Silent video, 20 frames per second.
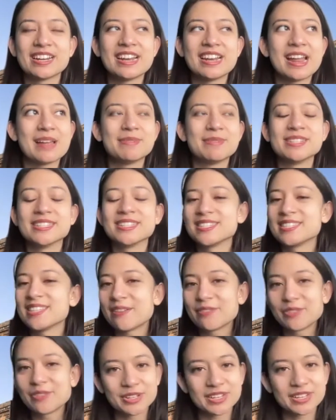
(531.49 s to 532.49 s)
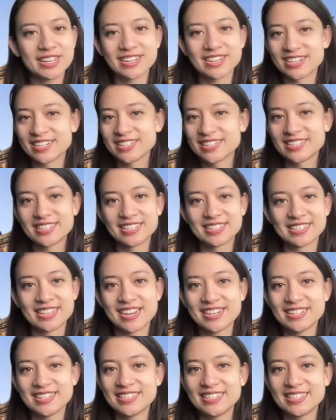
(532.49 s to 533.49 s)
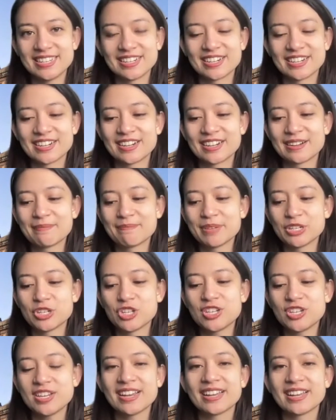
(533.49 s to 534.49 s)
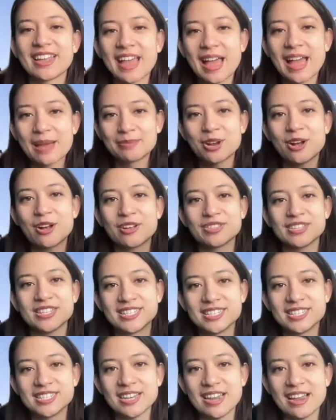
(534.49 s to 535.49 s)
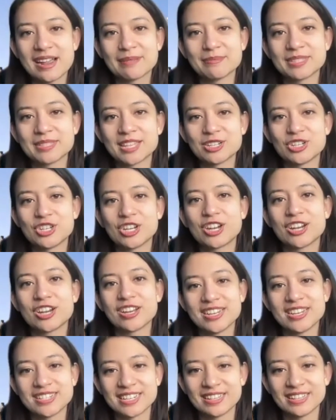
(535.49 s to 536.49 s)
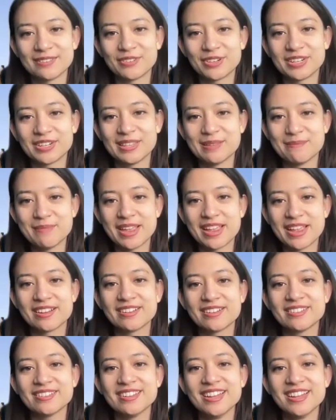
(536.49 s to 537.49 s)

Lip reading: it had been several years since I had seen her, but she had kept all the stamps that she couldn't deliver in the mail,